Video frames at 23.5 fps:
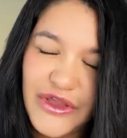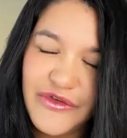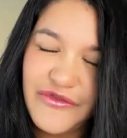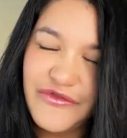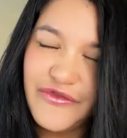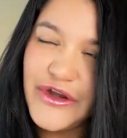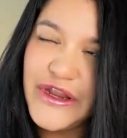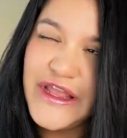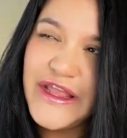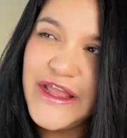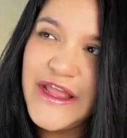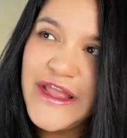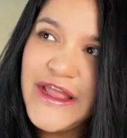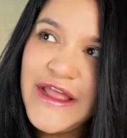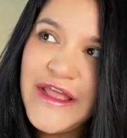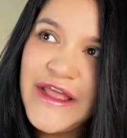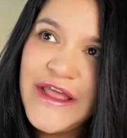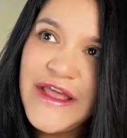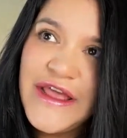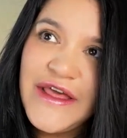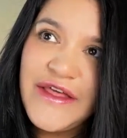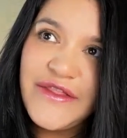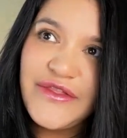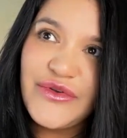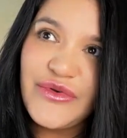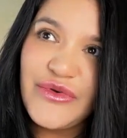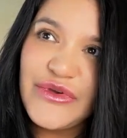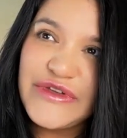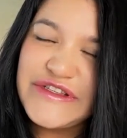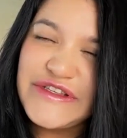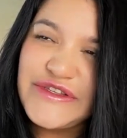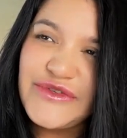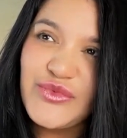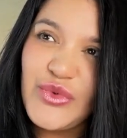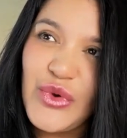Funny there
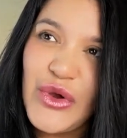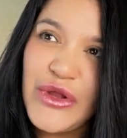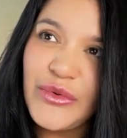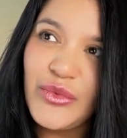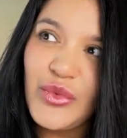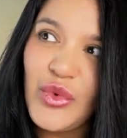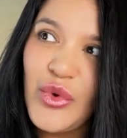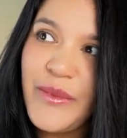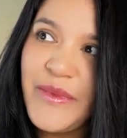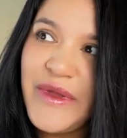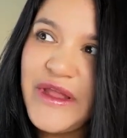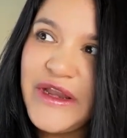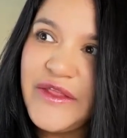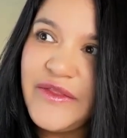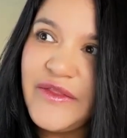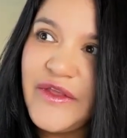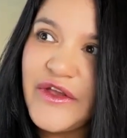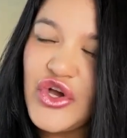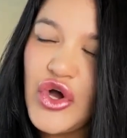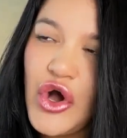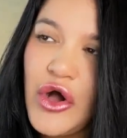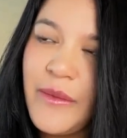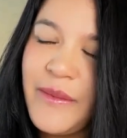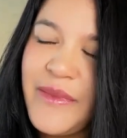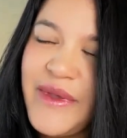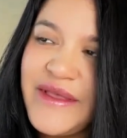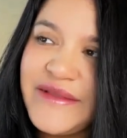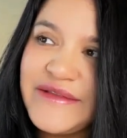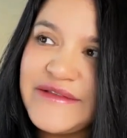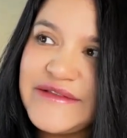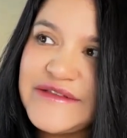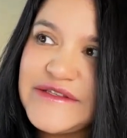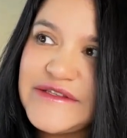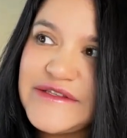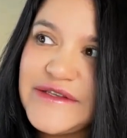was this one woman in the
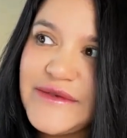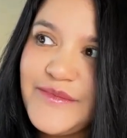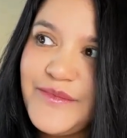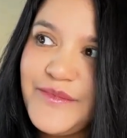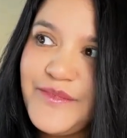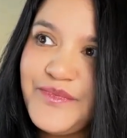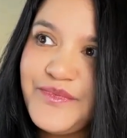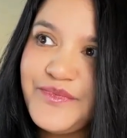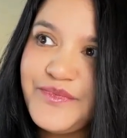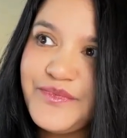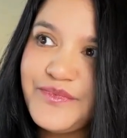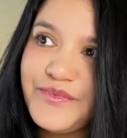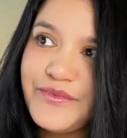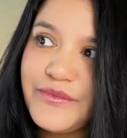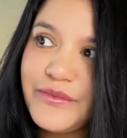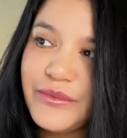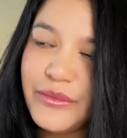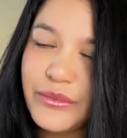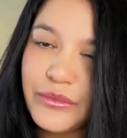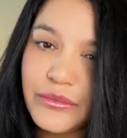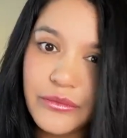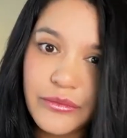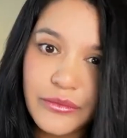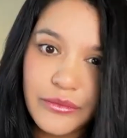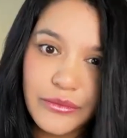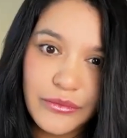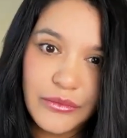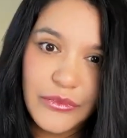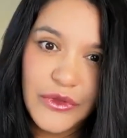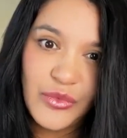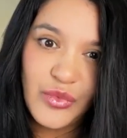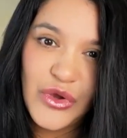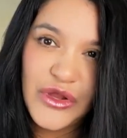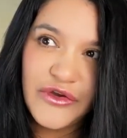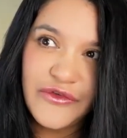comments
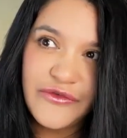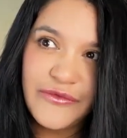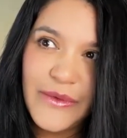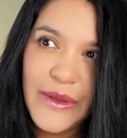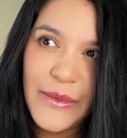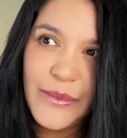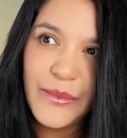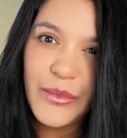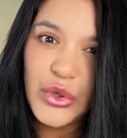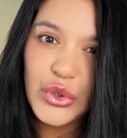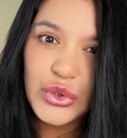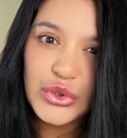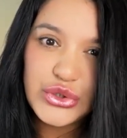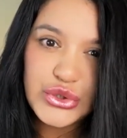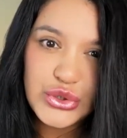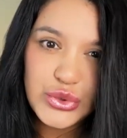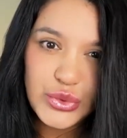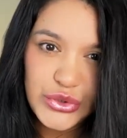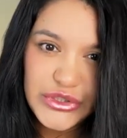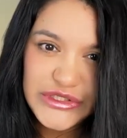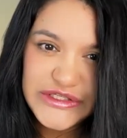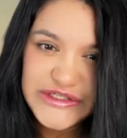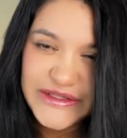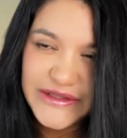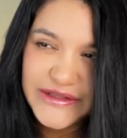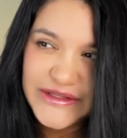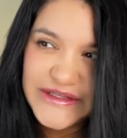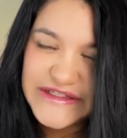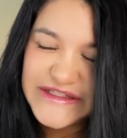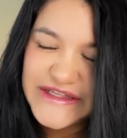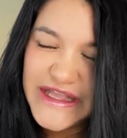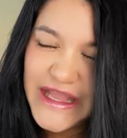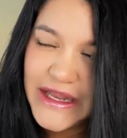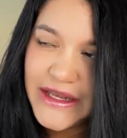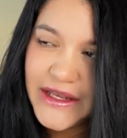in one of my posts recently
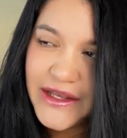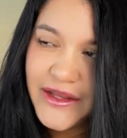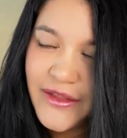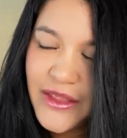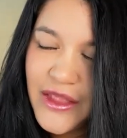saying,